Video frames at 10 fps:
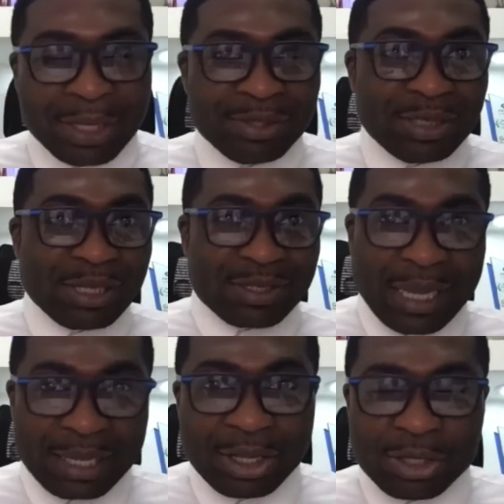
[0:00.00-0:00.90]
Don't just
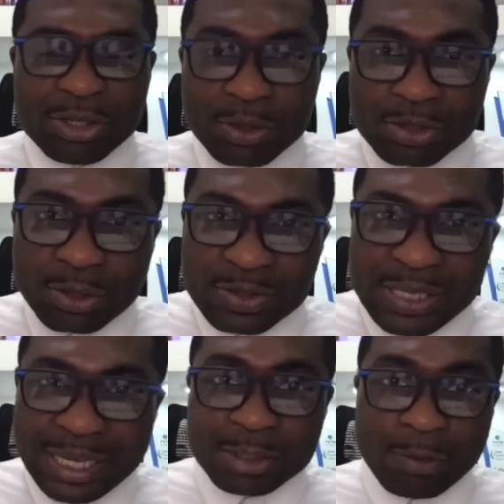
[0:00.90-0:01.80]
say, you know,
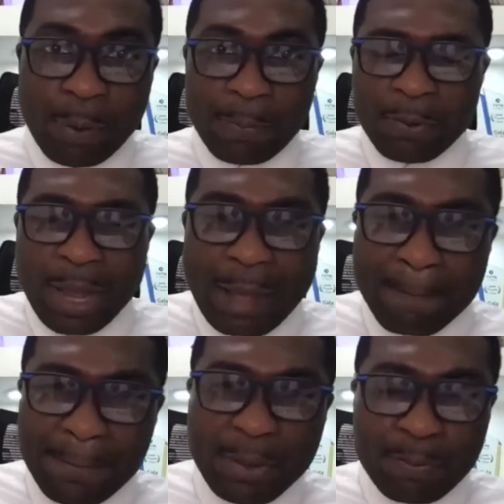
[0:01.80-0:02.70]
successful people
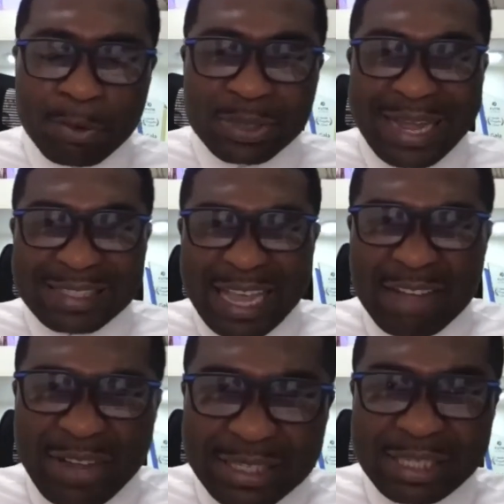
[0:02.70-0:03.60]
are people that
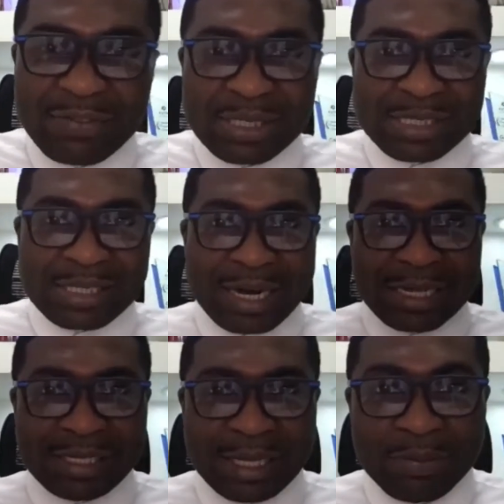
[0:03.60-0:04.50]
have activities
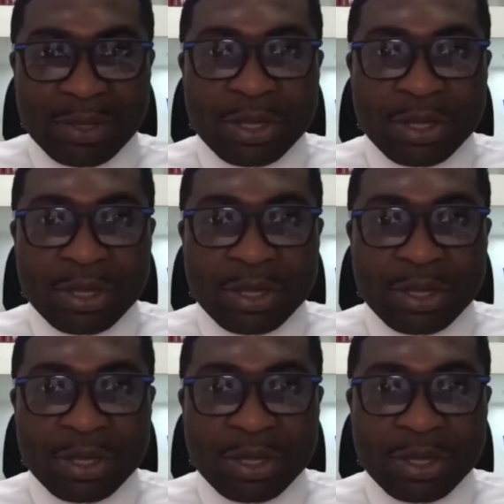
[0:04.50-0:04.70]
around them.